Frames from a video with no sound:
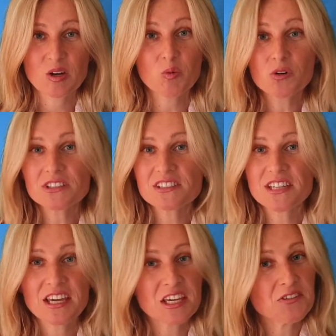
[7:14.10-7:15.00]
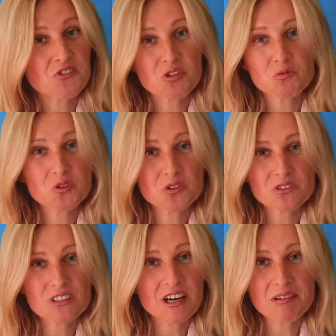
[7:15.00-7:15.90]
What if she would
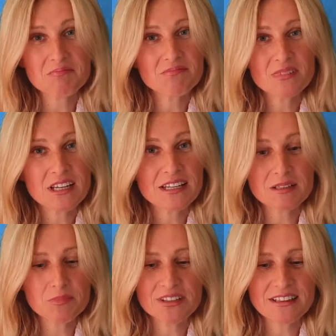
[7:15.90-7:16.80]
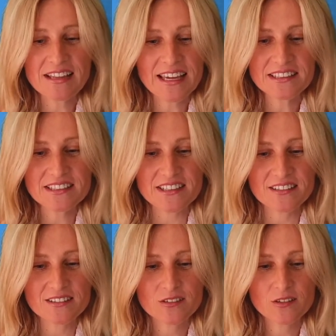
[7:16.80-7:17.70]
come a little bit
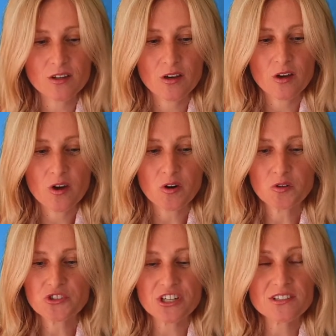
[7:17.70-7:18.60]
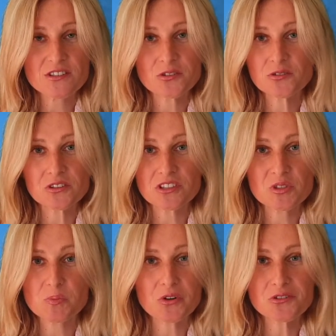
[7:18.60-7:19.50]
later or just not
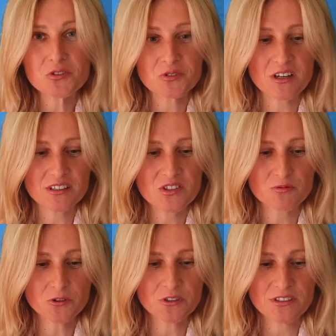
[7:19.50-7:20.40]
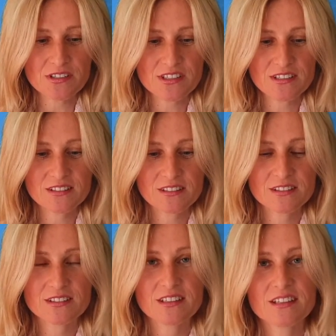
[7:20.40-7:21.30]
respond to God's voice.
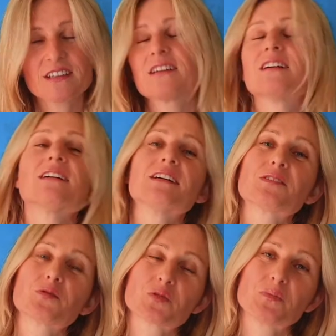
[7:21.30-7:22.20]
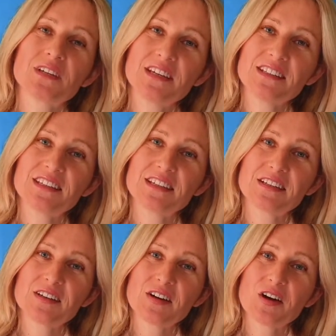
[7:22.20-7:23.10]
It was
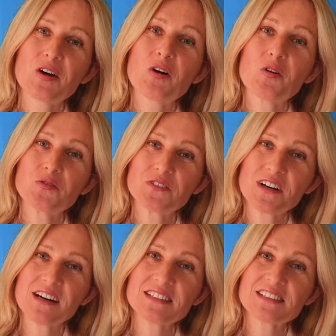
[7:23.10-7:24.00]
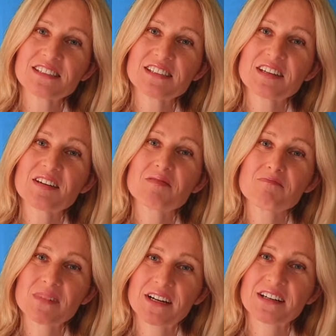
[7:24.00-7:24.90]
beginning of God's
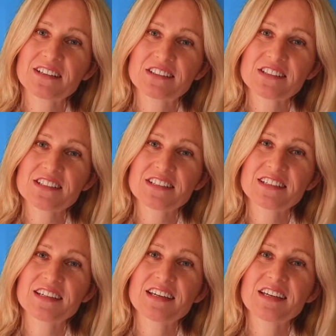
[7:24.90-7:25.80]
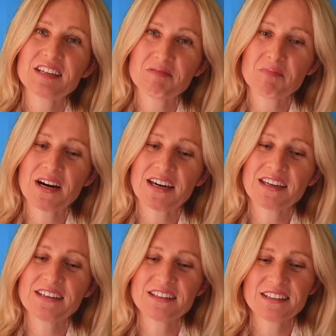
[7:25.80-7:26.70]
miracles in
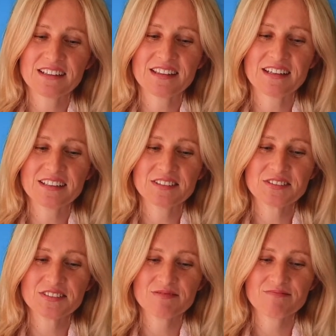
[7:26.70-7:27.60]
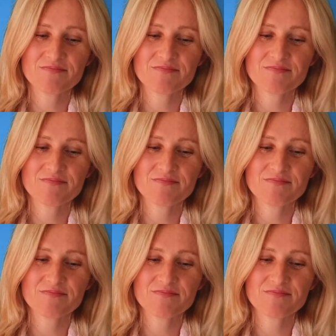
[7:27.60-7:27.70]
my life.